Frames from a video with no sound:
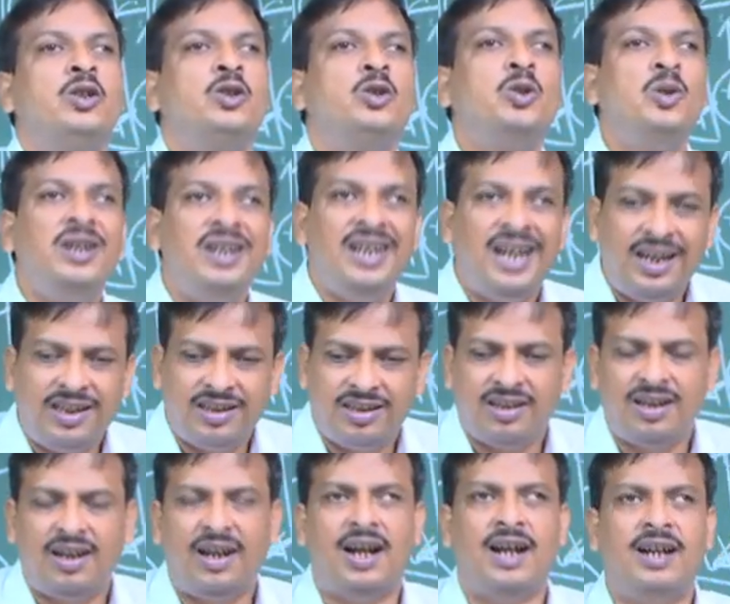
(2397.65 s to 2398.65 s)
So,
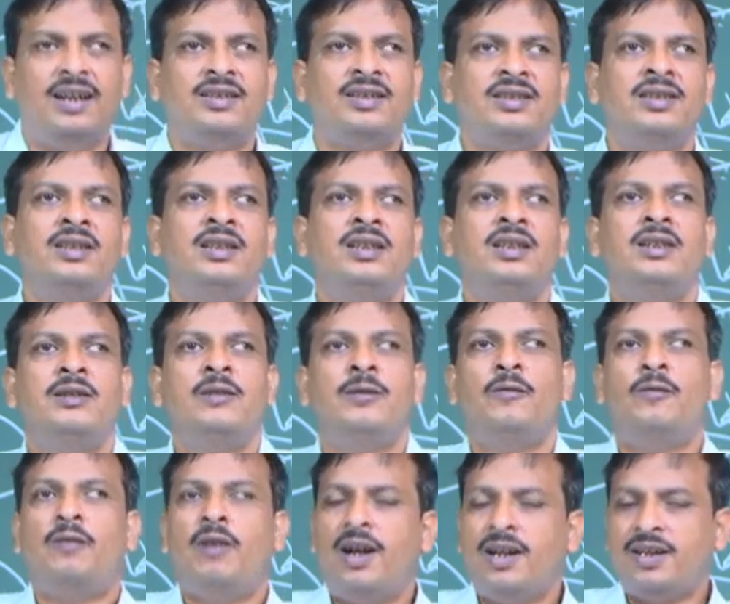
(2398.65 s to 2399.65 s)
next class,
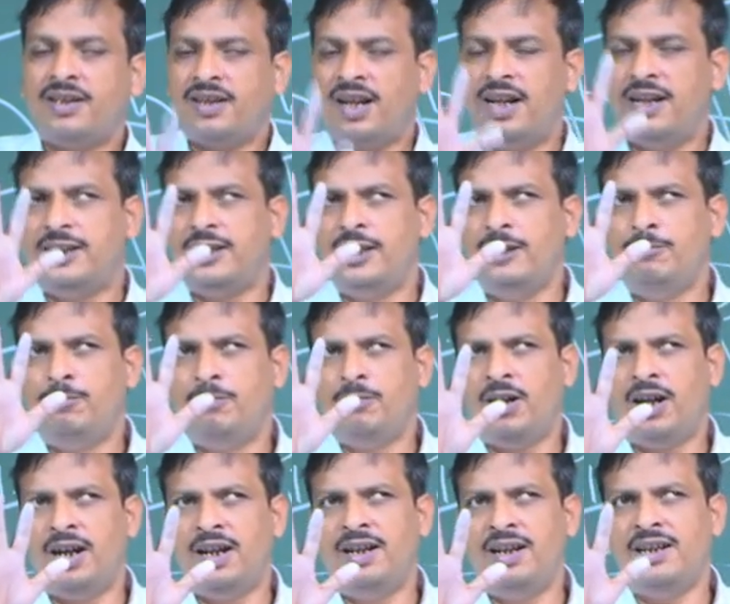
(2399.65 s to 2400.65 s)
first I
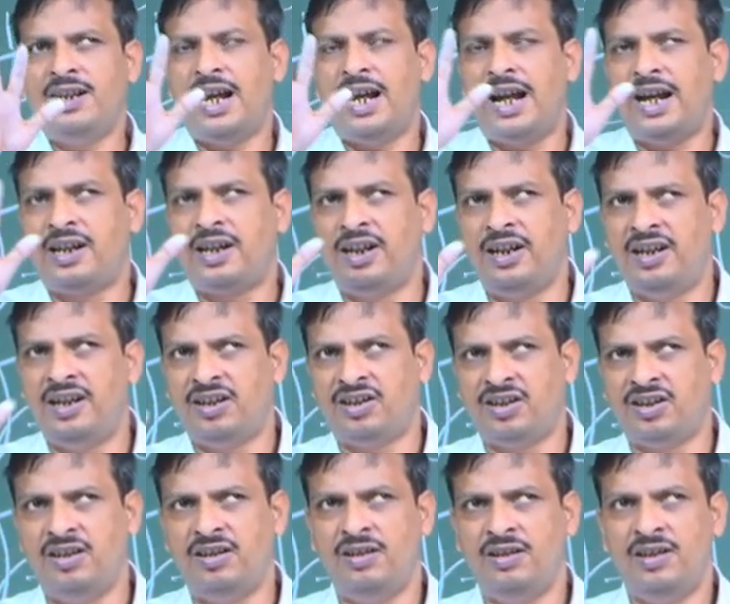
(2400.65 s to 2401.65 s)
define the
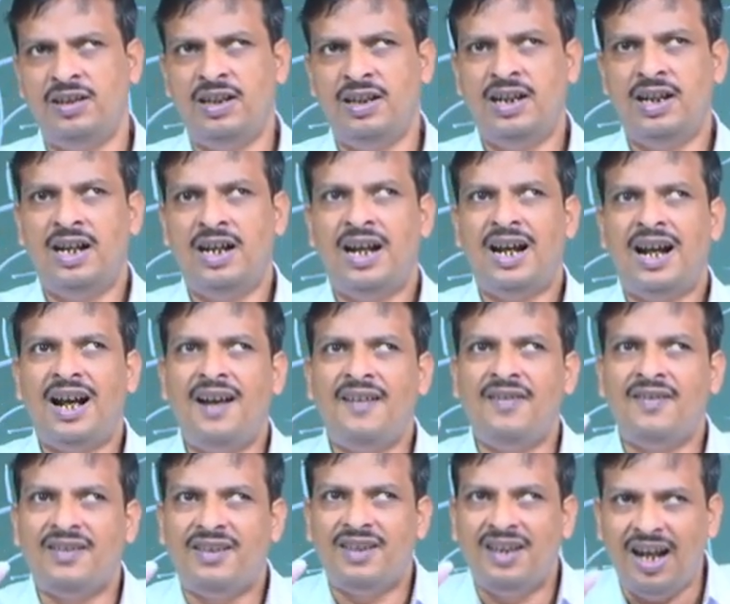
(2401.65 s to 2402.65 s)
accreditation
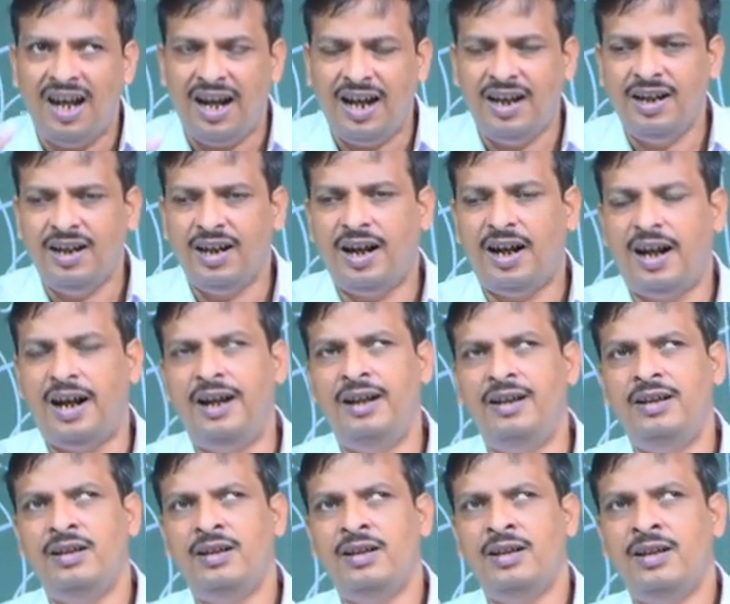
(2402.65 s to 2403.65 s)
and then I